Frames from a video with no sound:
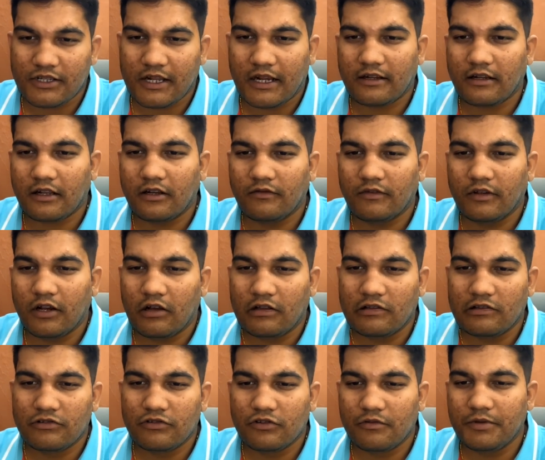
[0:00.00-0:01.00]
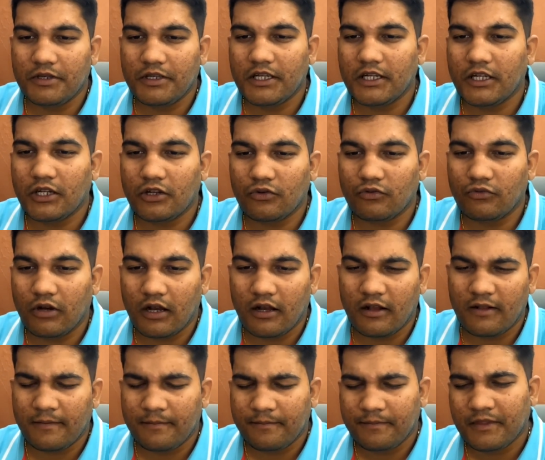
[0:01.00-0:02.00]
Saturn will also be into
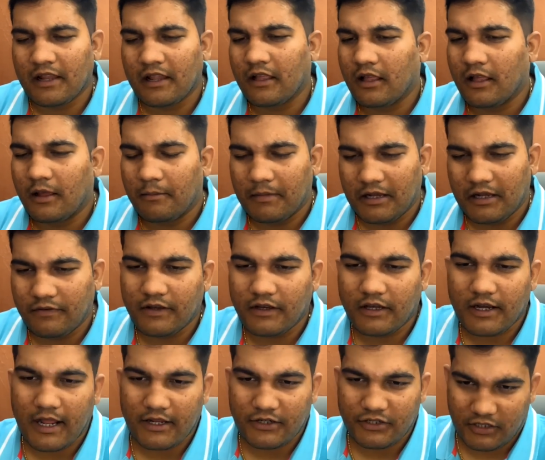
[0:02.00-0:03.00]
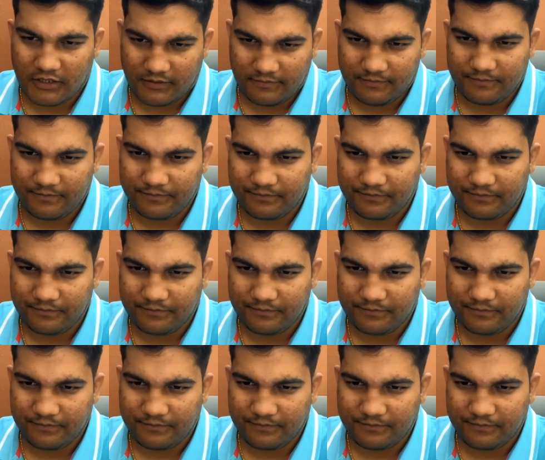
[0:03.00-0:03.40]
a malefic Rashi.